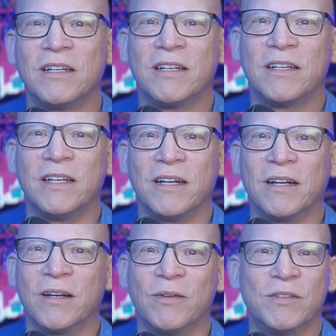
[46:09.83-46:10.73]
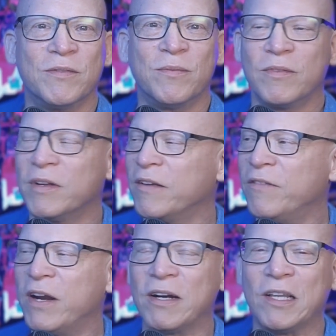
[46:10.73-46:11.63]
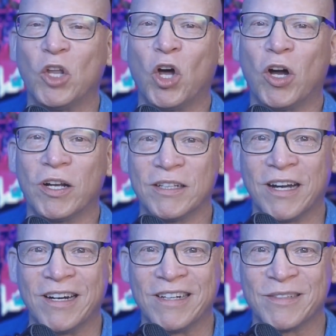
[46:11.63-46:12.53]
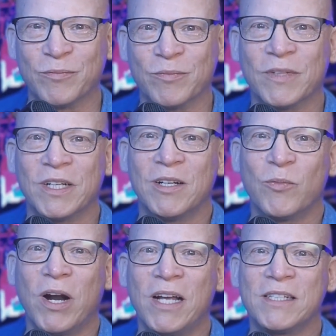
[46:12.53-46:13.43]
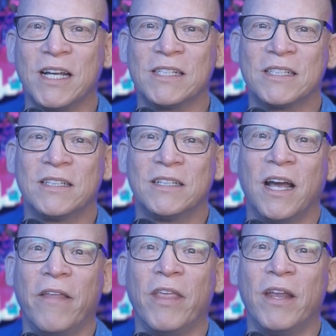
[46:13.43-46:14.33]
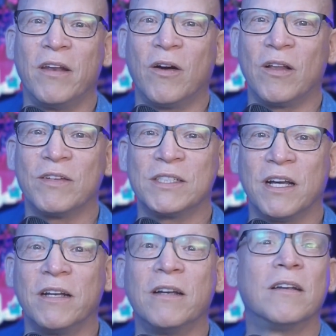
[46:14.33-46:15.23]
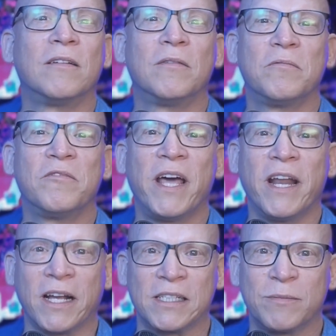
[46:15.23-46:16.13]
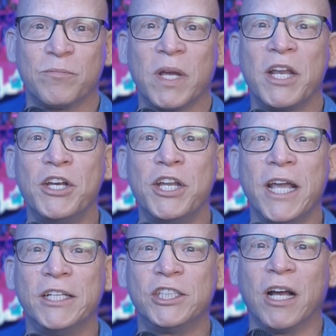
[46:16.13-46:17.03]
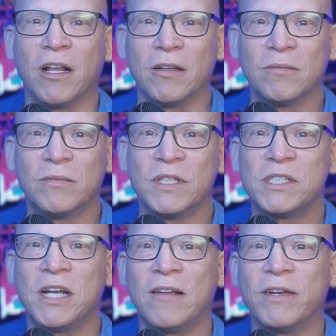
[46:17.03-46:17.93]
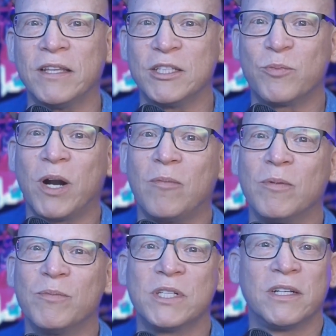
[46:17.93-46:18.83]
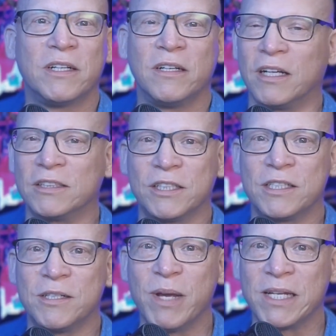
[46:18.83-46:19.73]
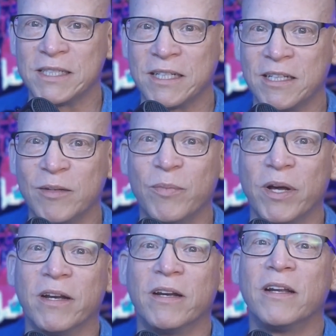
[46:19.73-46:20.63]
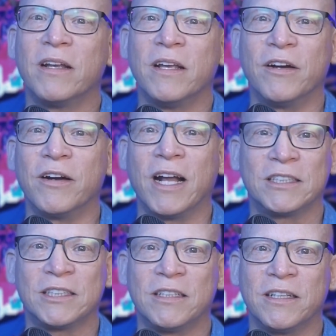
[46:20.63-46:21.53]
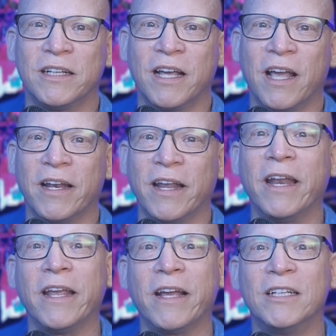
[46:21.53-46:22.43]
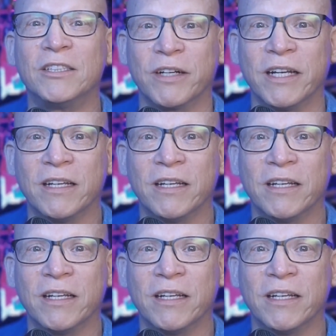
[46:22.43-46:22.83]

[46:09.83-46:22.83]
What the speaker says: And it was a very long, tiresome process. And then all of a sudden, FedEx, DHL, solving these problems, not just domestically, but internationally in any country,